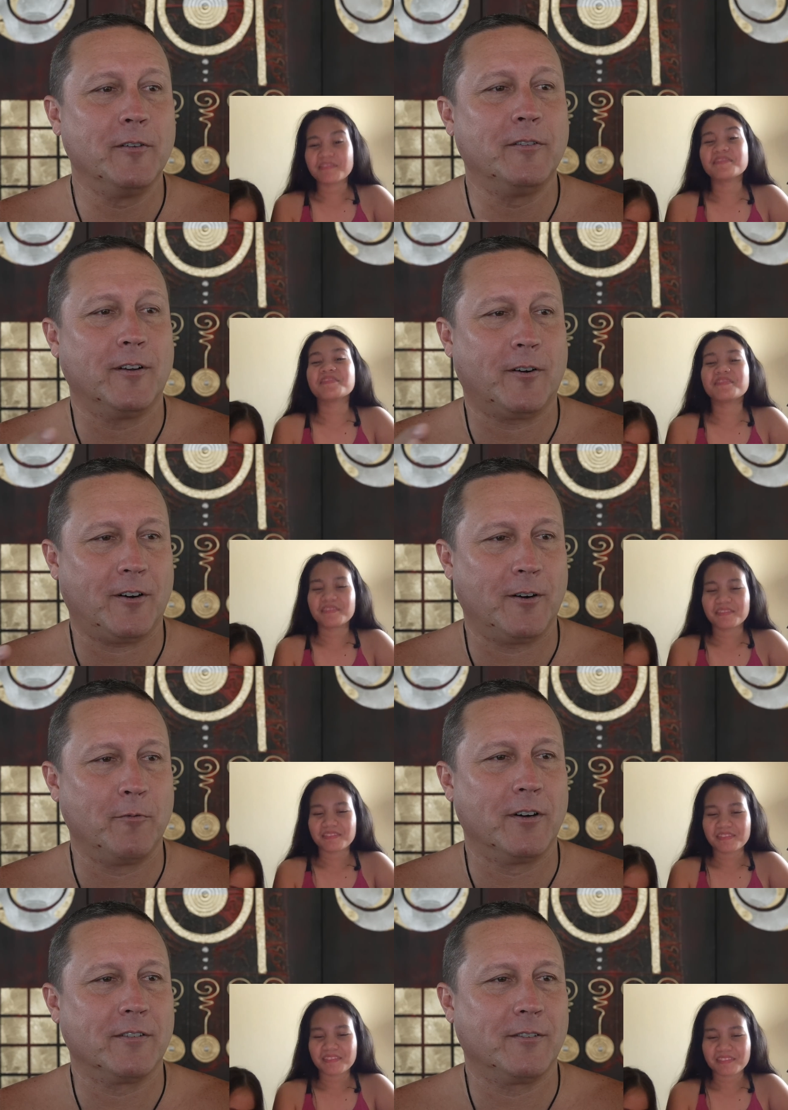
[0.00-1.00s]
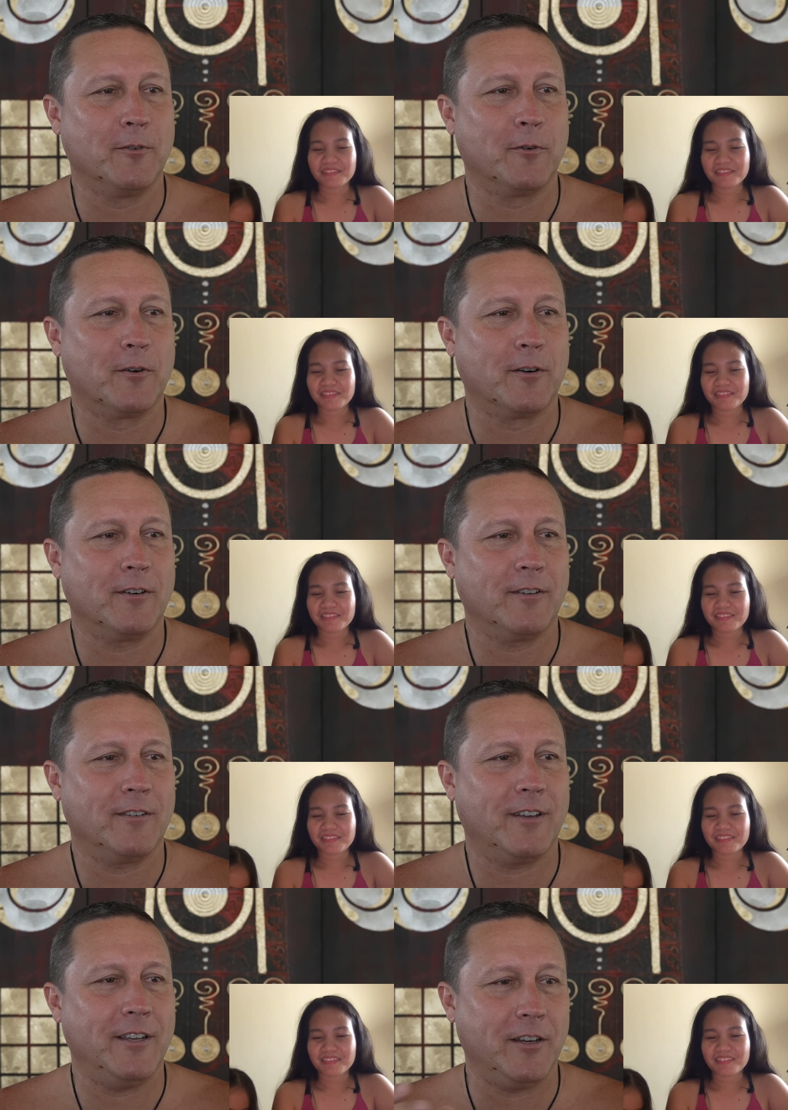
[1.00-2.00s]
Speaker 1: to the hardware store
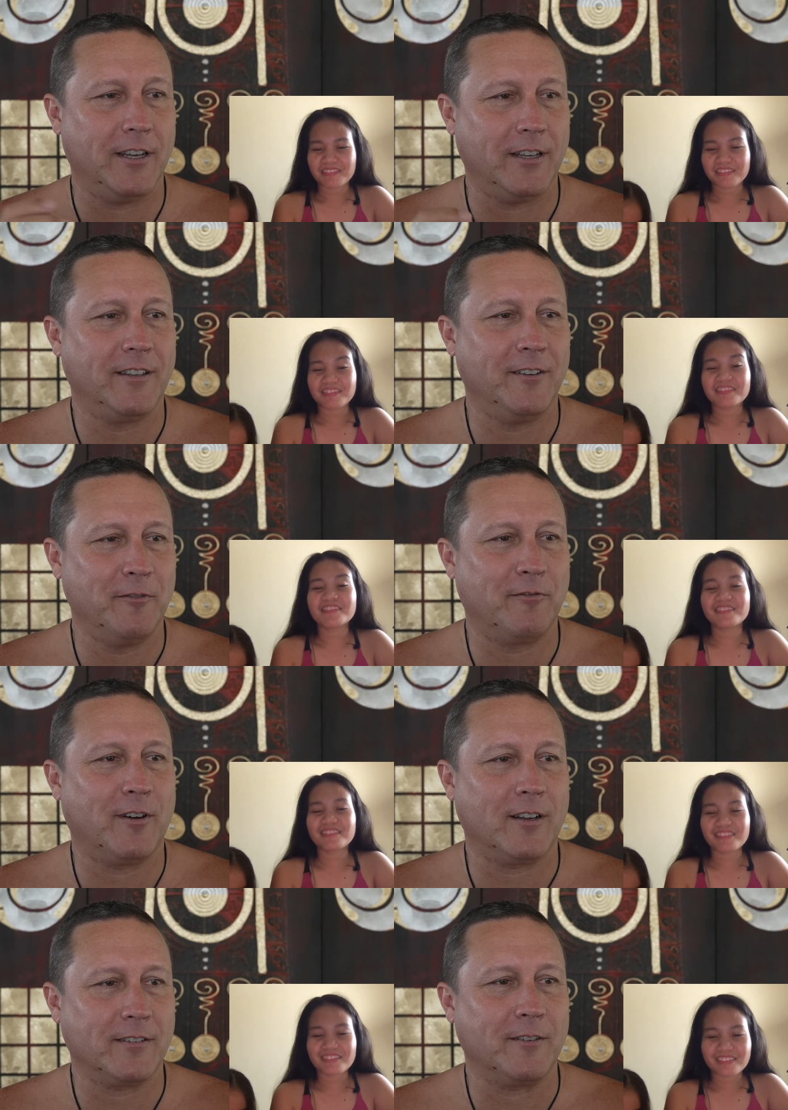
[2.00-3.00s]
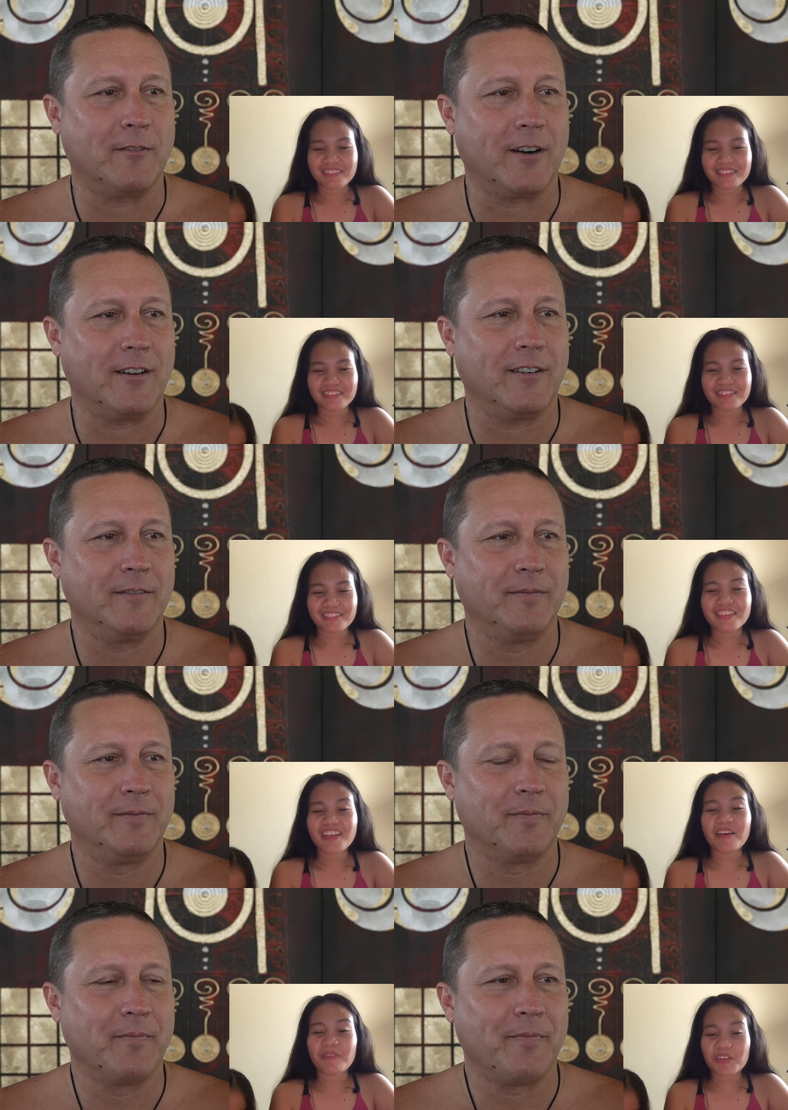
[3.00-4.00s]
and you get the new faucet, right?
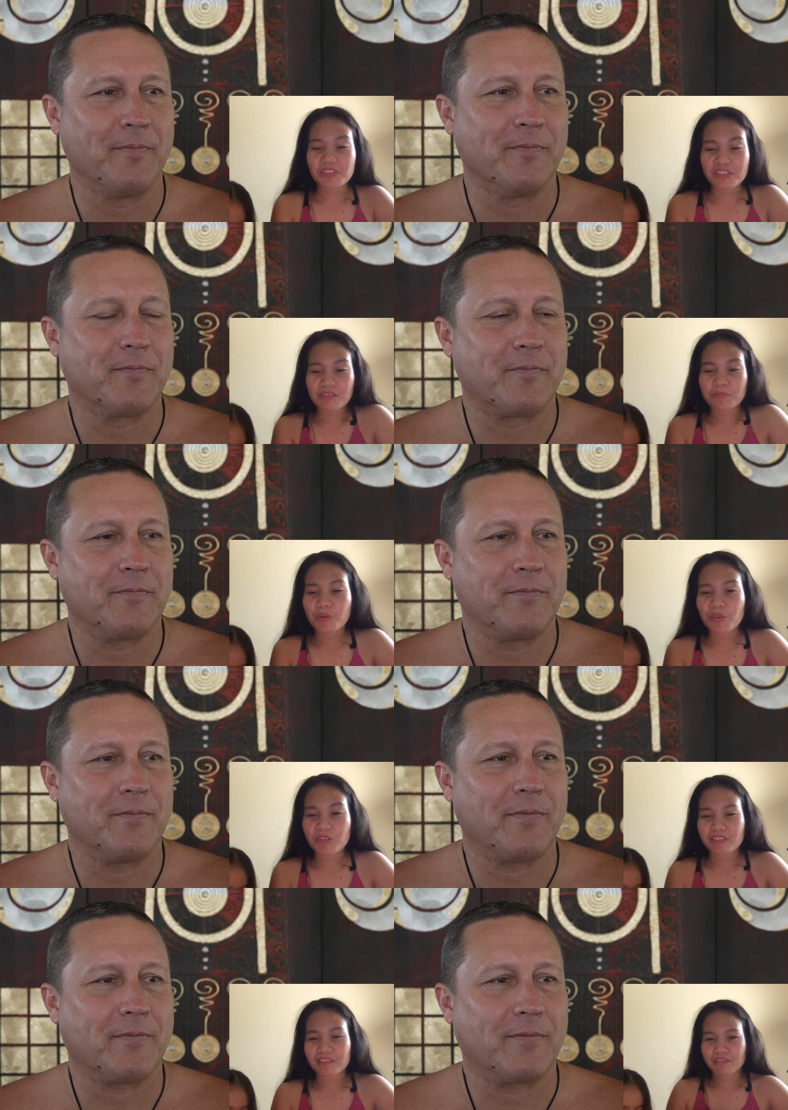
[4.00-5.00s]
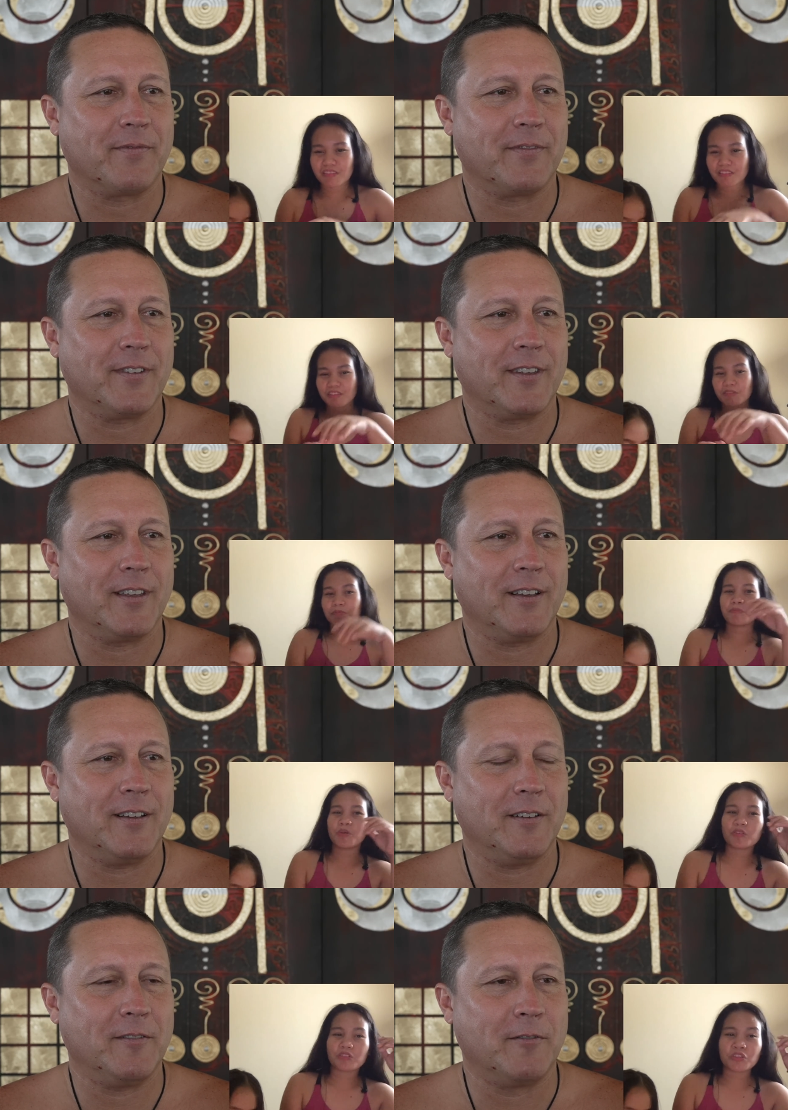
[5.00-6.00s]
Speaker 2: Yeah, because it's broke. It's
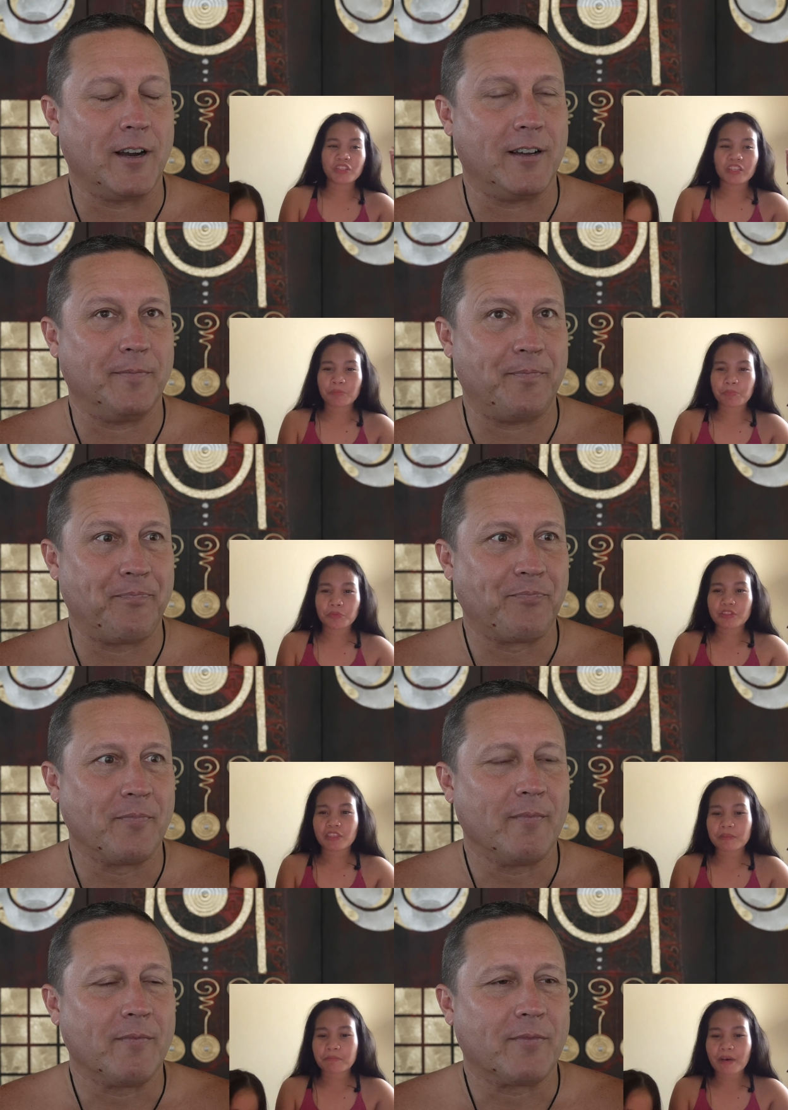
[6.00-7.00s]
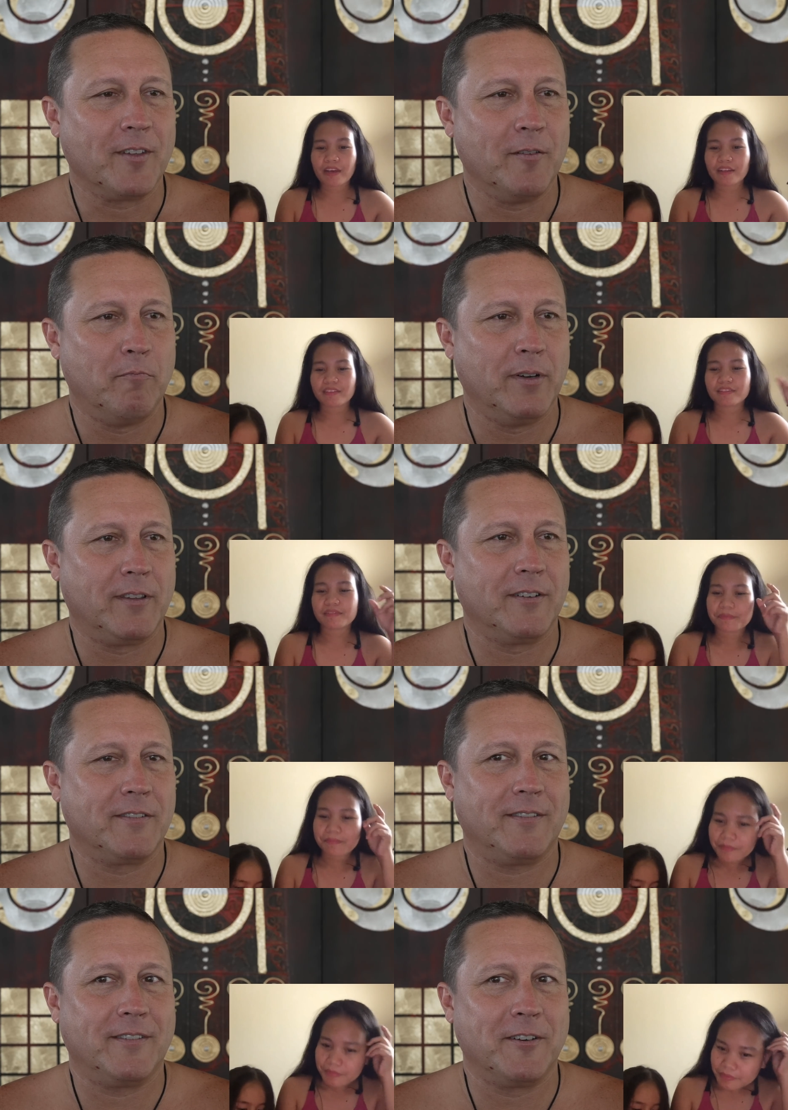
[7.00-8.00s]
broke.
Speaker 1: He's gonna put that back. But
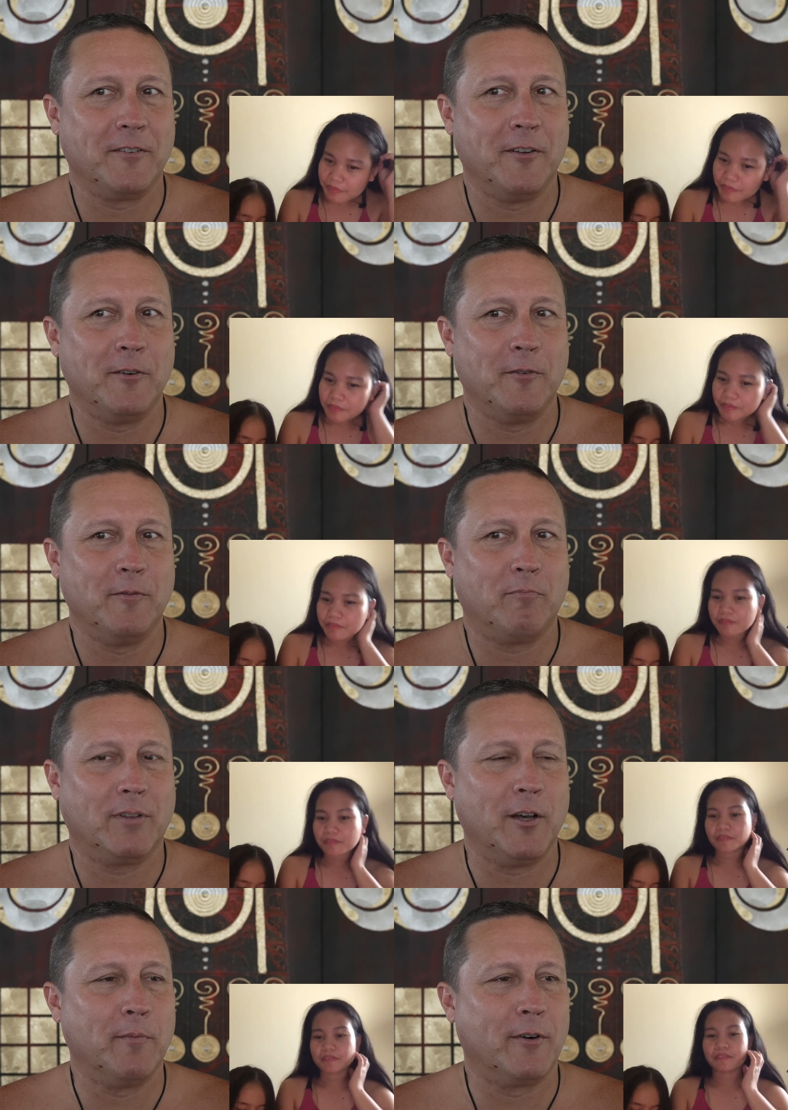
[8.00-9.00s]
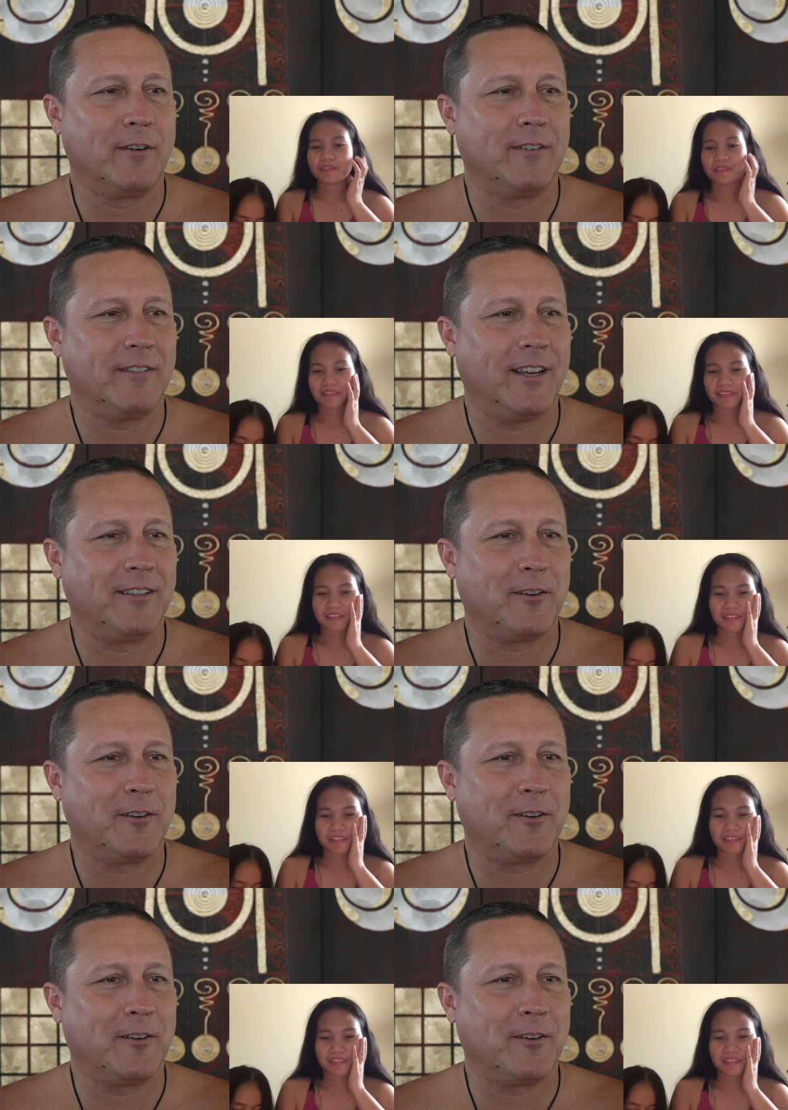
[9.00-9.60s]
there's no plumber at